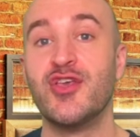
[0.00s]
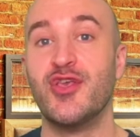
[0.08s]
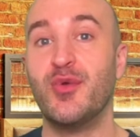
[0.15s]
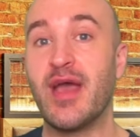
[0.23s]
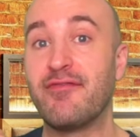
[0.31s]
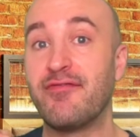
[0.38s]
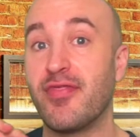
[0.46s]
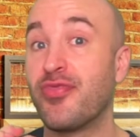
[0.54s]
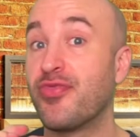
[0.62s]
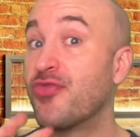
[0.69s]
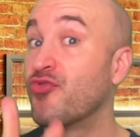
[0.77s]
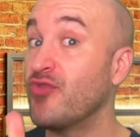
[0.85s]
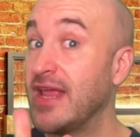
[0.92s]
you have
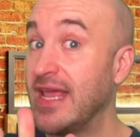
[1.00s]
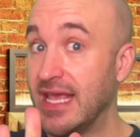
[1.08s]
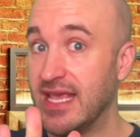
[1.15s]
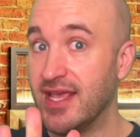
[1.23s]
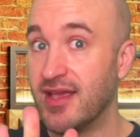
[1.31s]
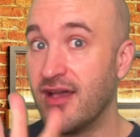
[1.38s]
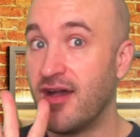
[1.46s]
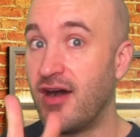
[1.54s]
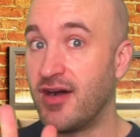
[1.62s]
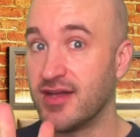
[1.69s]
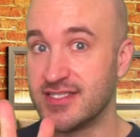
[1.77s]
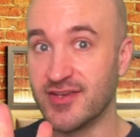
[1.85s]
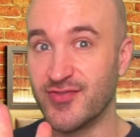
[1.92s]
3
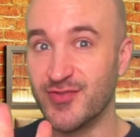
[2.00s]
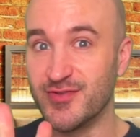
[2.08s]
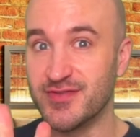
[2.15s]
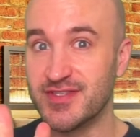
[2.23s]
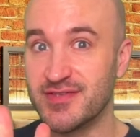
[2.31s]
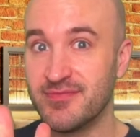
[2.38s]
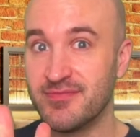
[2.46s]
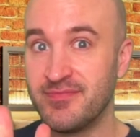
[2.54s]
articles.